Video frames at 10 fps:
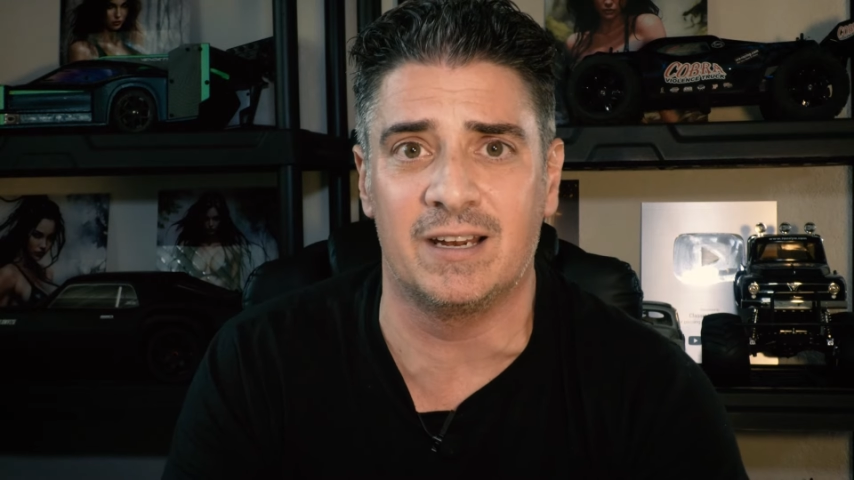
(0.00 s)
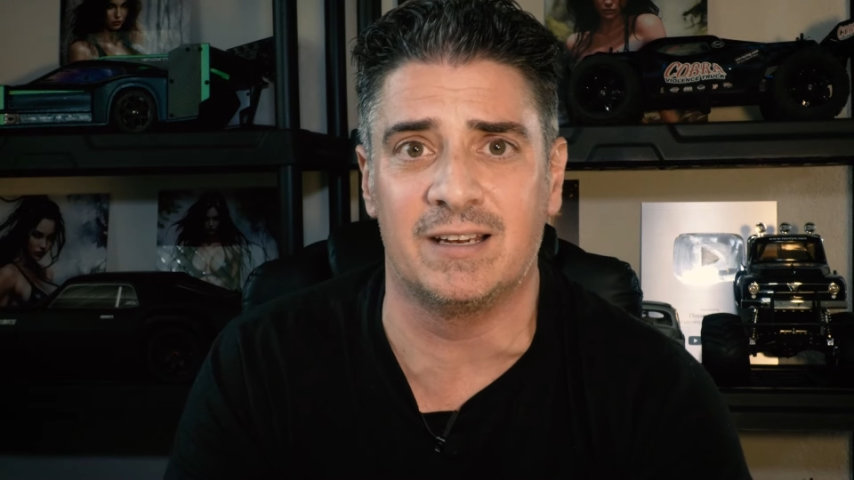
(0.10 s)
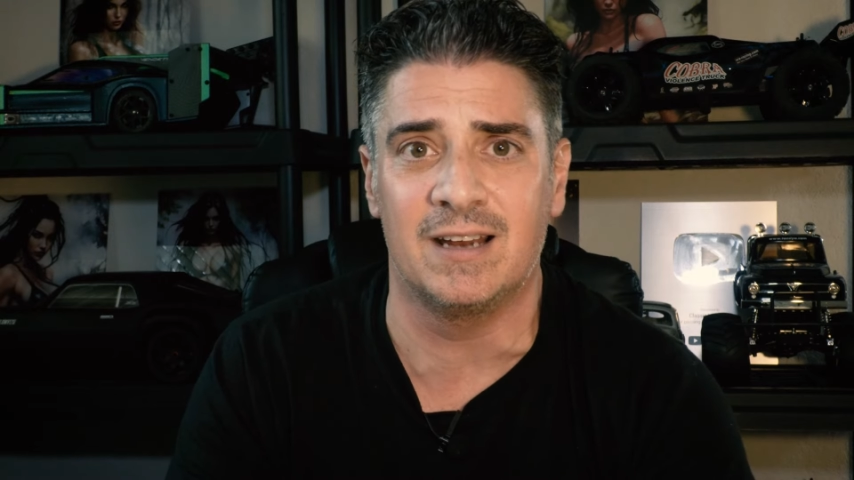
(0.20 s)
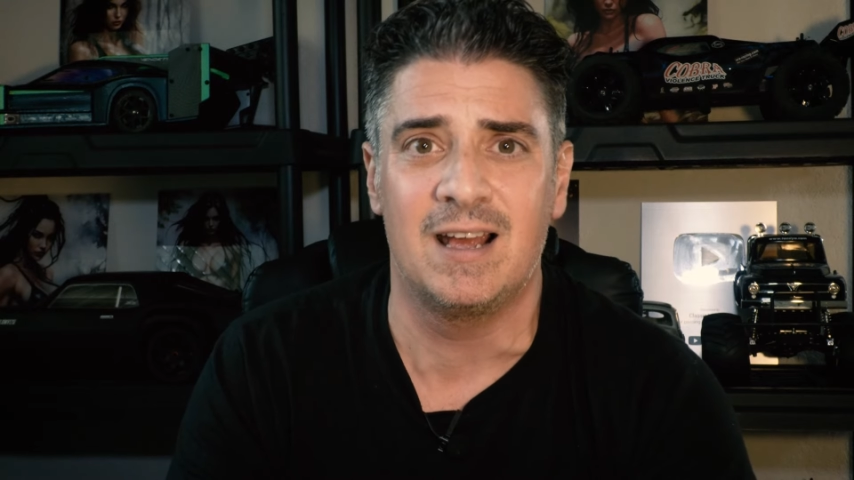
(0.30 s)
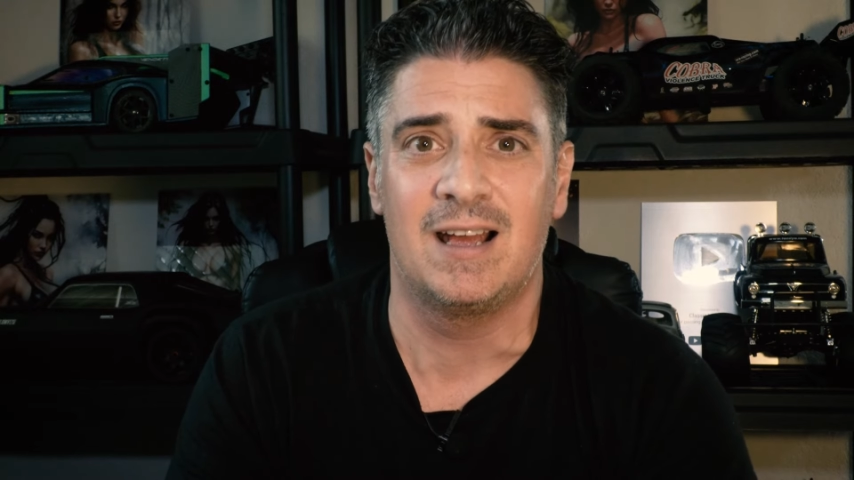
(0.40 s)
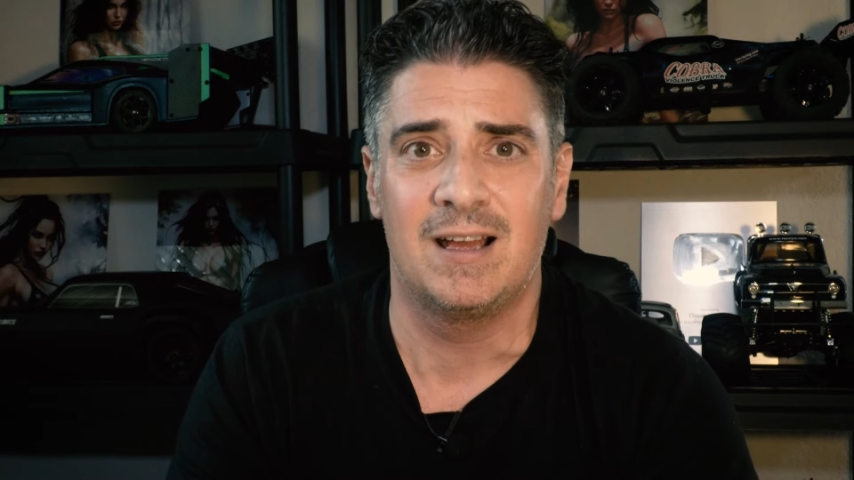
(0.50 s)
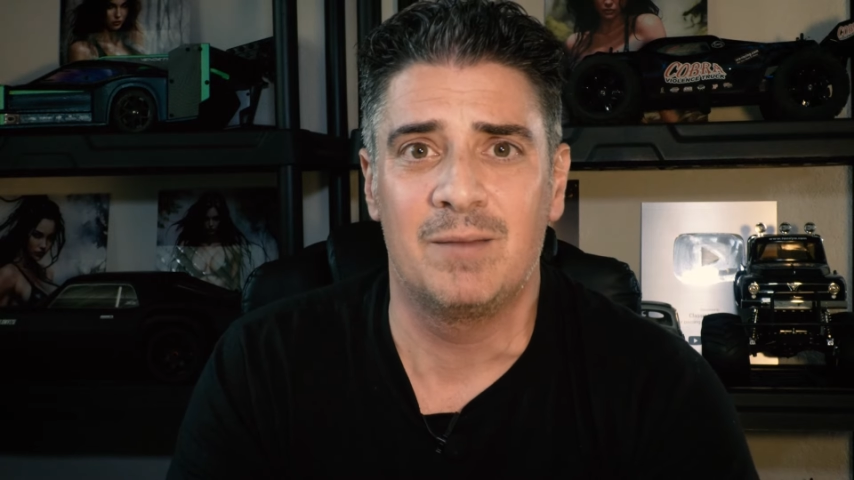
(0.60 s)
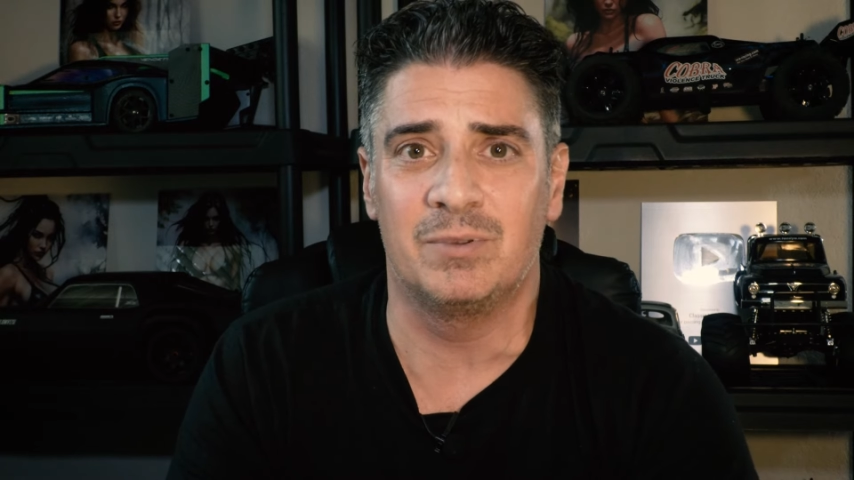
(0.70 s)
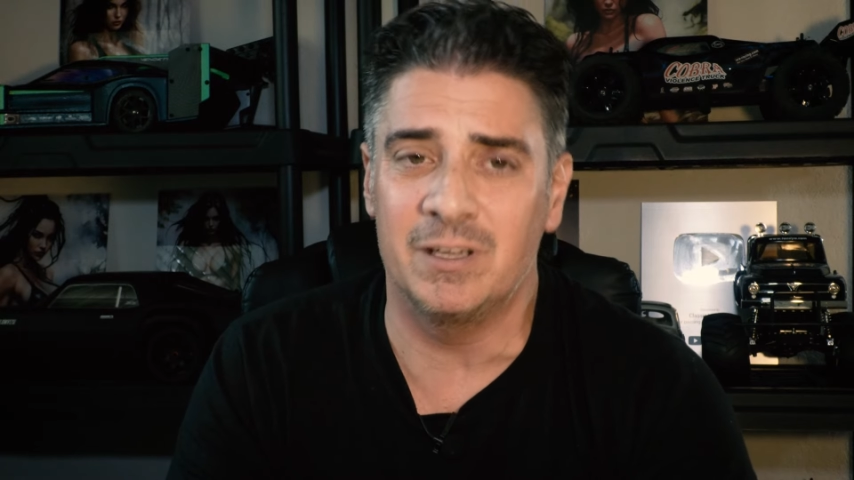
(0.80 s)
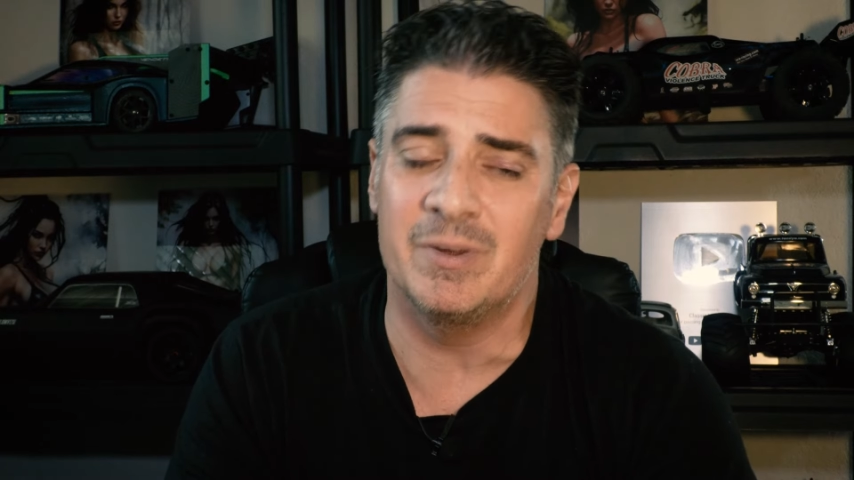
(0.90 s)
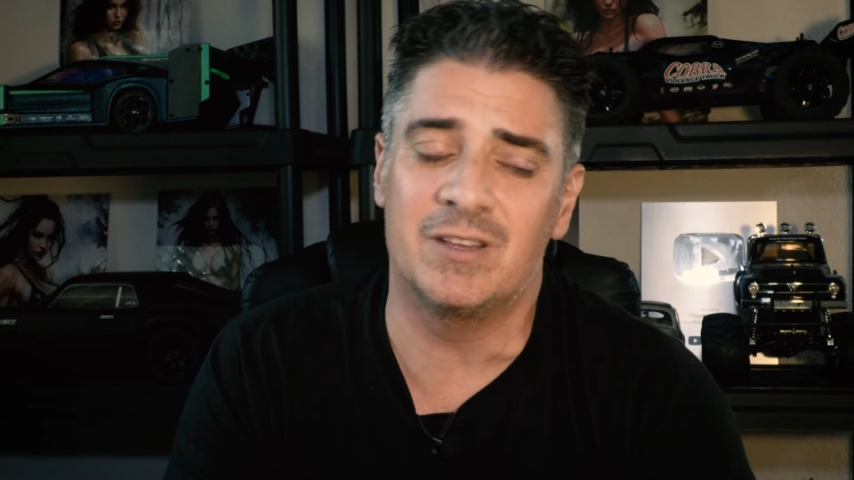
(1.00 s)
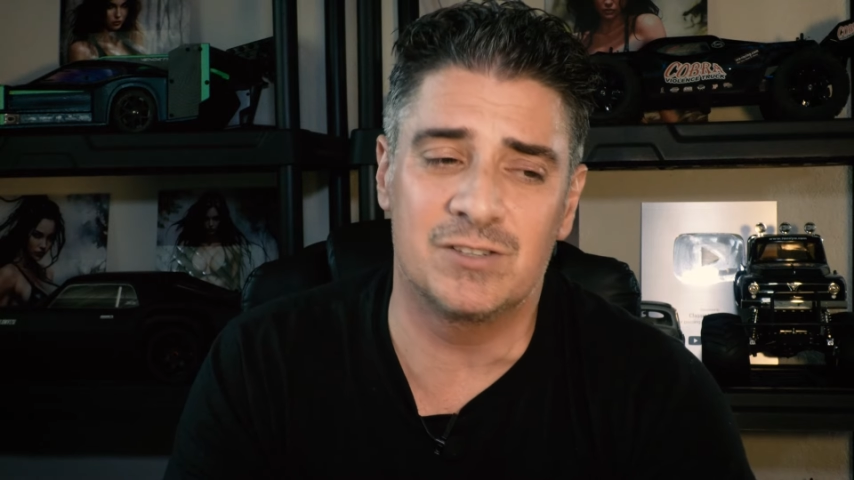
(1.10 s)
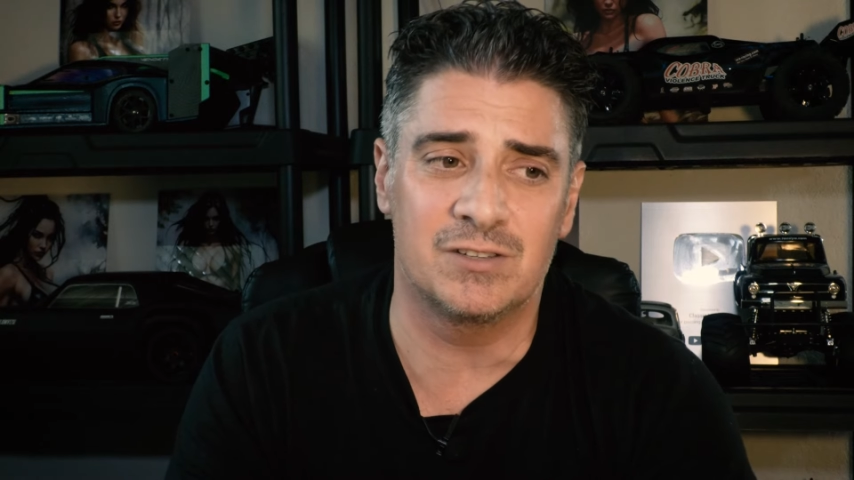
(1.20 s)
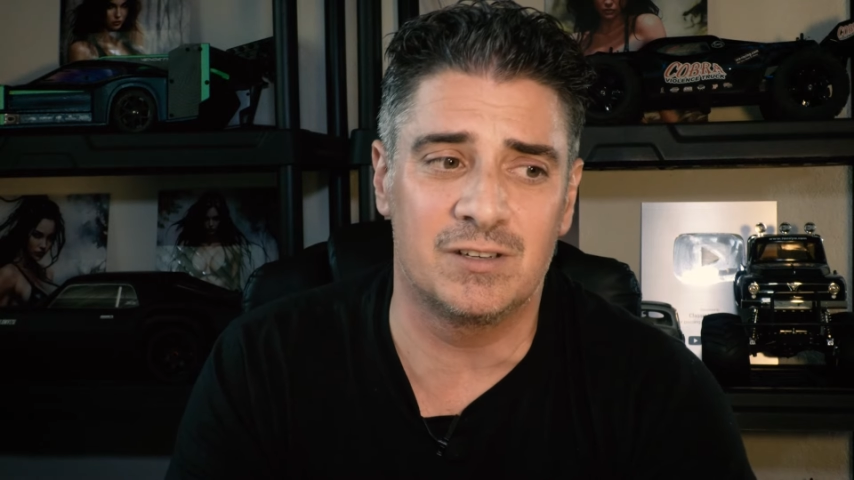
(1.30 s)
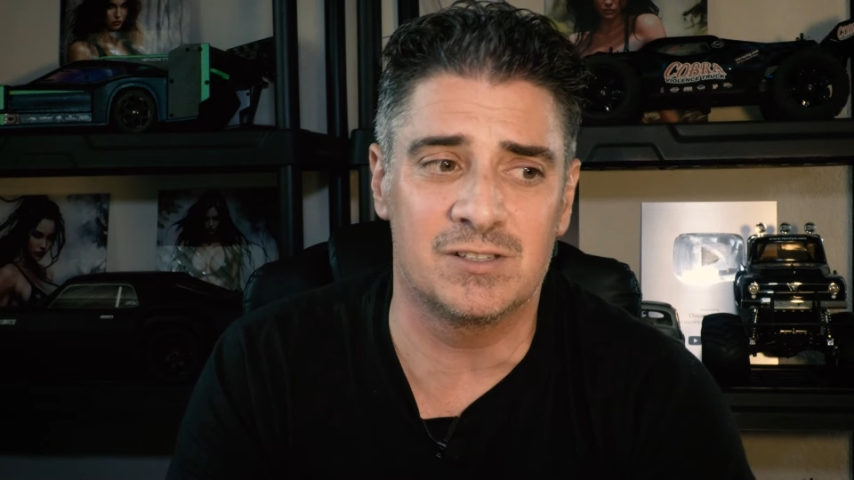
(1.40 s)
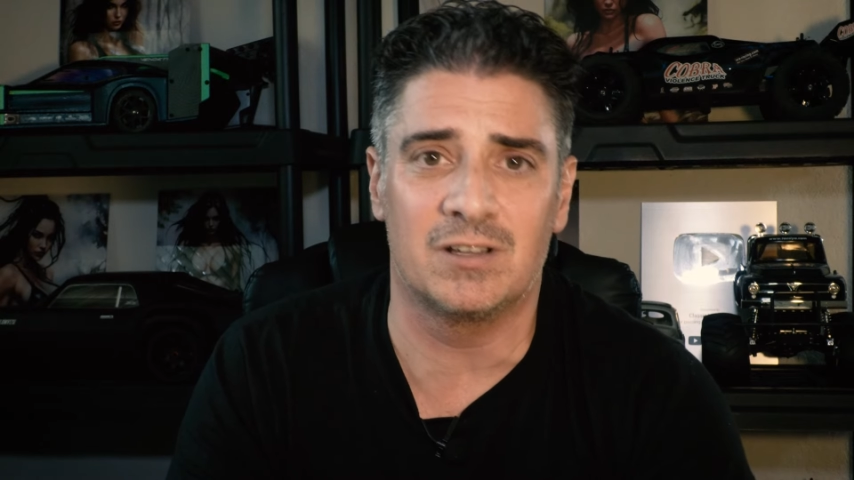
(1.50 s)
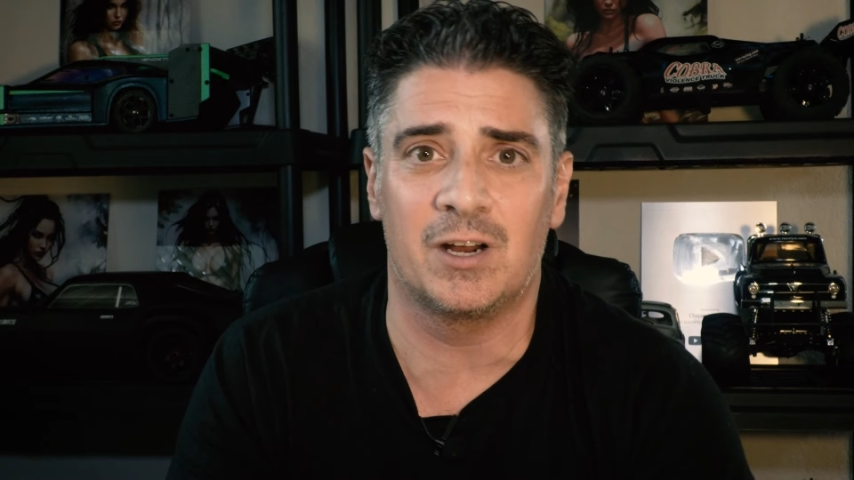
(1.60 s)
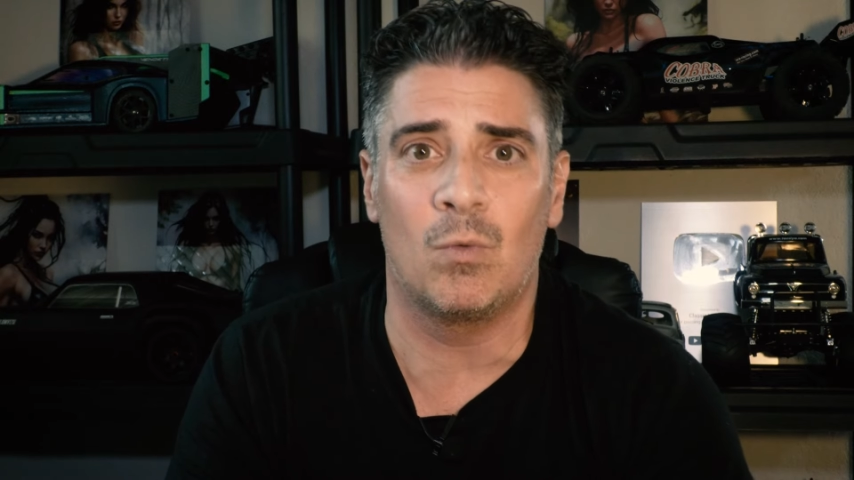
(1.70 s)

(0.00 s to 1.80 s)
And believe me, there's a lot of